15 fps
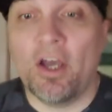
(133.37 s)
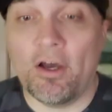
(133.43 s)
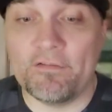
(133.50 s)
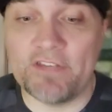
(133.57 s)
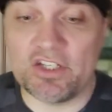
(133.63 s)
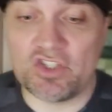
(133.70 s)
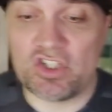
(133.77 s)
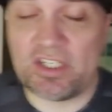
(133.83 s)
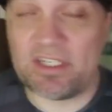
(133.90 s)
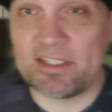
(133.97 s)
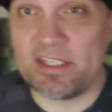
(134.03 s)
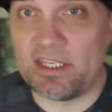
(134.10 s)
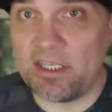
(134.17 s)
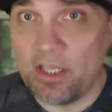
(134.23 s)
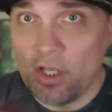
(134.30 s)
of the
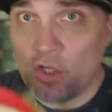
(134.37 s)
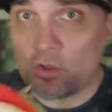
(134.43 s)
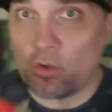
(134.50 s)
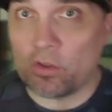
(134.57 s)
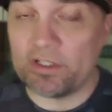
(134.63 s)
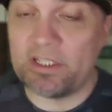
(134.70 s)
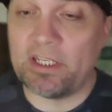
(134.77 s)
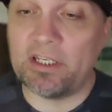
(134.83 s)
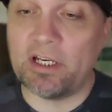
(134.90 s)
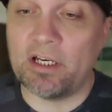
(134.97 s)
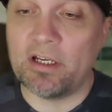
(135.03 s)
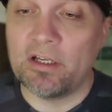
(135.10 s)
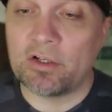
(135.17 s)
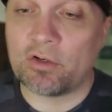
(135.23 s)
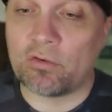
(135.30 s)
Cheesy Gordita
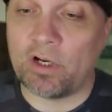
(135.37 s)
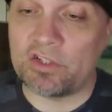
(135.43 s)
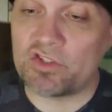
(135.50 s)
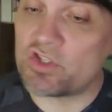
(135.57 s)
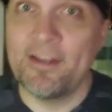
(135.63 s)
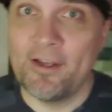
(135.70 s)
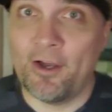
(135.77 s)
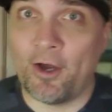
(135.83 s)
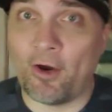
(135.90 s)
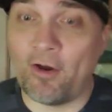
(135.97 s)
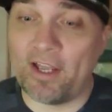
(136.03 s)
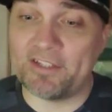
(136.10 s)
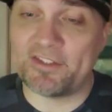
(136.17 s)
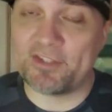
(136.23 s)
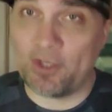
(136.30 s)
Crunch. All
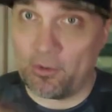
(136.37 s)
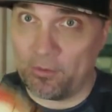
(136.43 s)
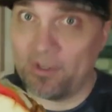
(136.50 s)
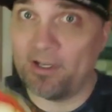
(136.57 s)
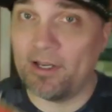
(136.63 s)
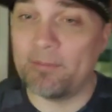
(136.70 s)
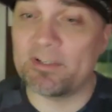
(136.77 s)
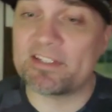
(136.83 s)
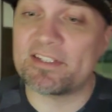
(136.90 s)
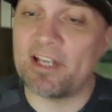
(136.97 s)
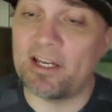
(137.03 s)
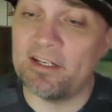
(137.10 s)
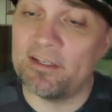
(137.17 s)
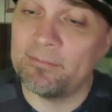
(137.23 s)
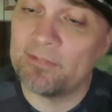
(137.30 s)
right. So, I'm
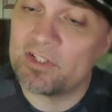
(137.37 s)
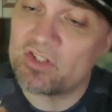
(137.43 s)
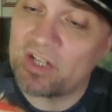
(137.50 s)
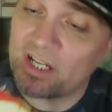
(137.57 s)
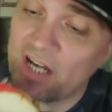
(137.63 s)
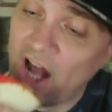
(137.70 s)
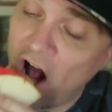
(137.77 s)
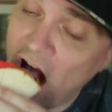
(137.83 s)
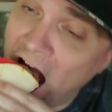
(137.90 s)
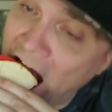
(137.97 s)
excited. Let's check it out.